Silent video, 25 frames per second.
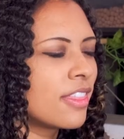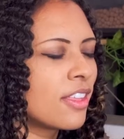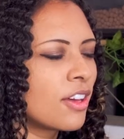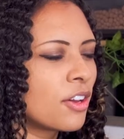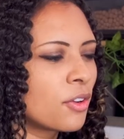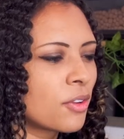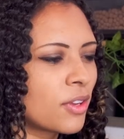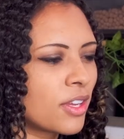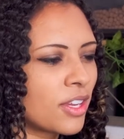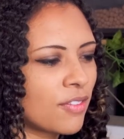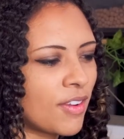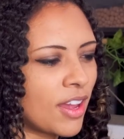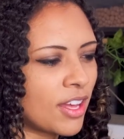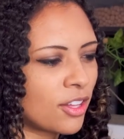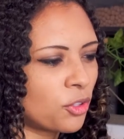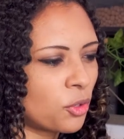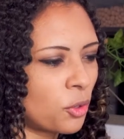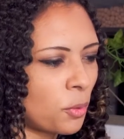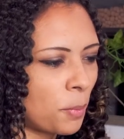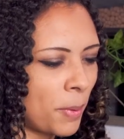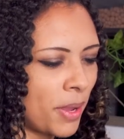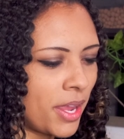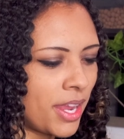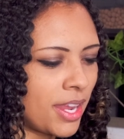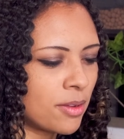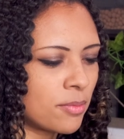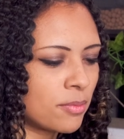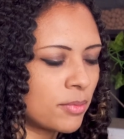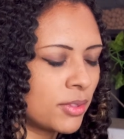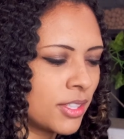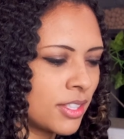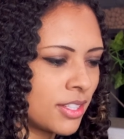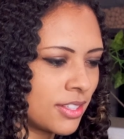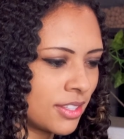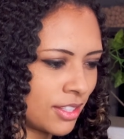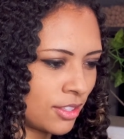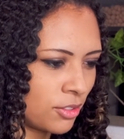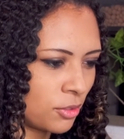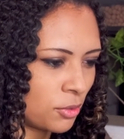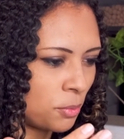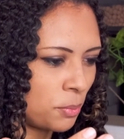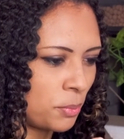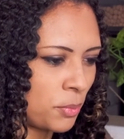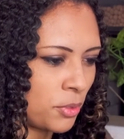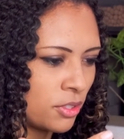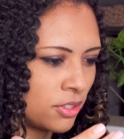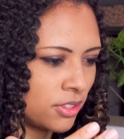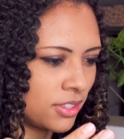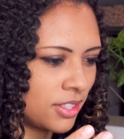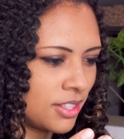they'll give out little pamphlets, little
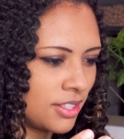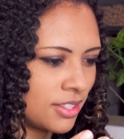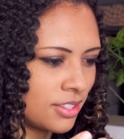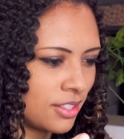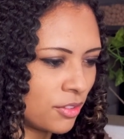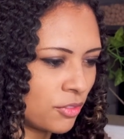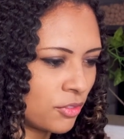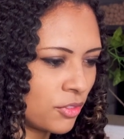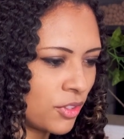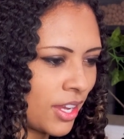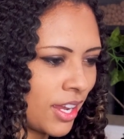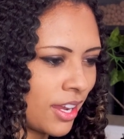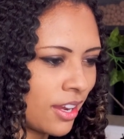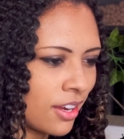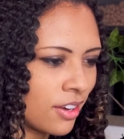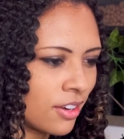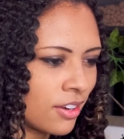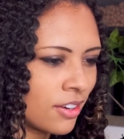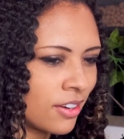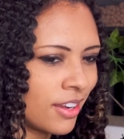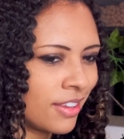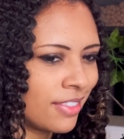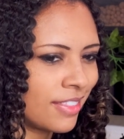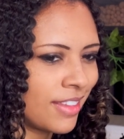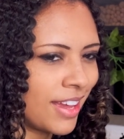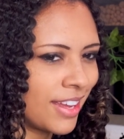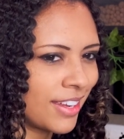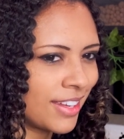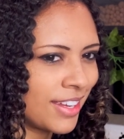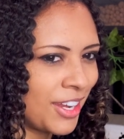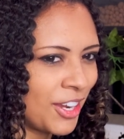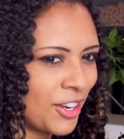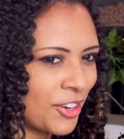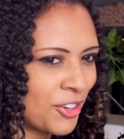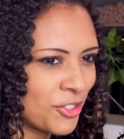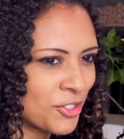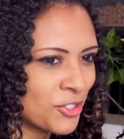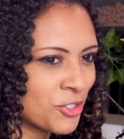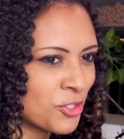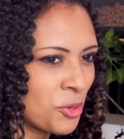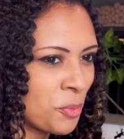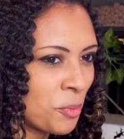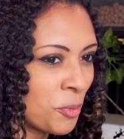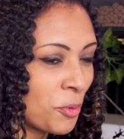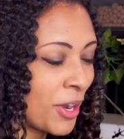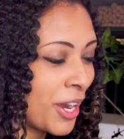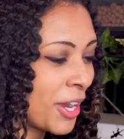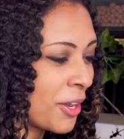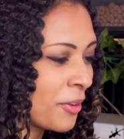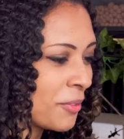booklets of care, and that care is
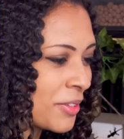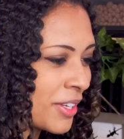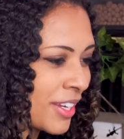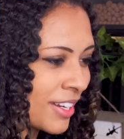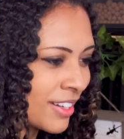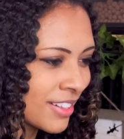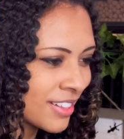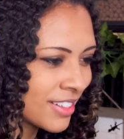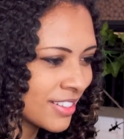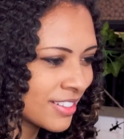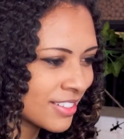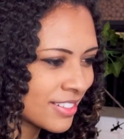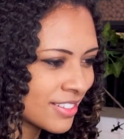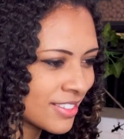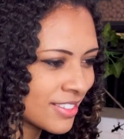super outdated.